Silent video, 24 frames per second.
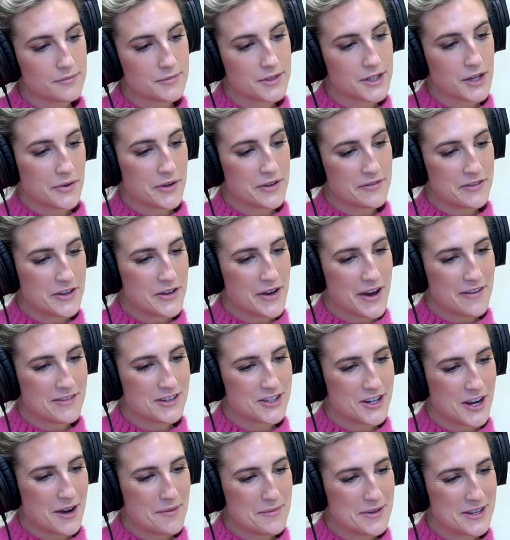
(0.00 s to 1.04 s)
So if you have a
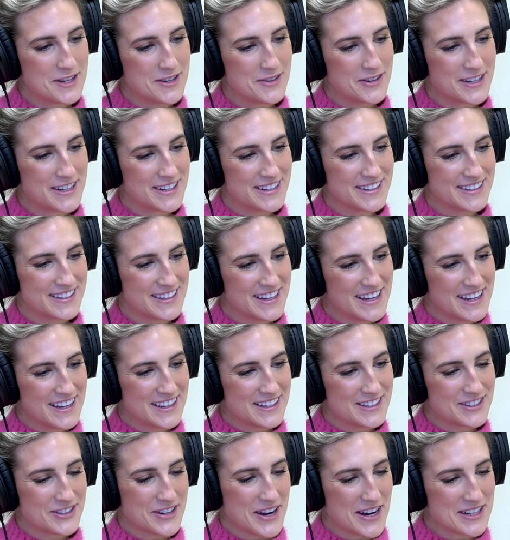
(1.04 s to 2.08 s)
job and you get a
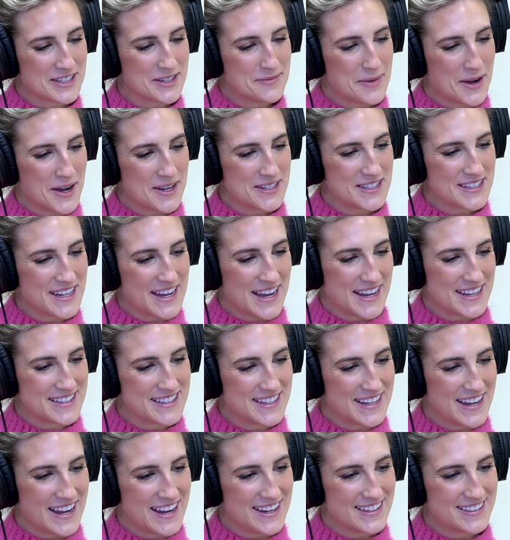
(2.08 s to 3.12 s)
direct deposit
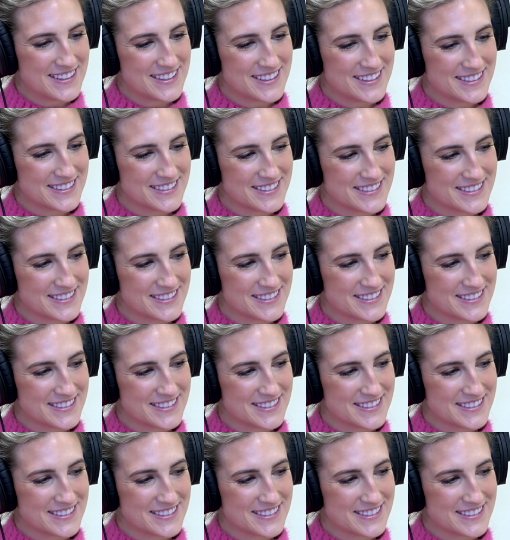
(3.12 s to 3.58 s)
ACH,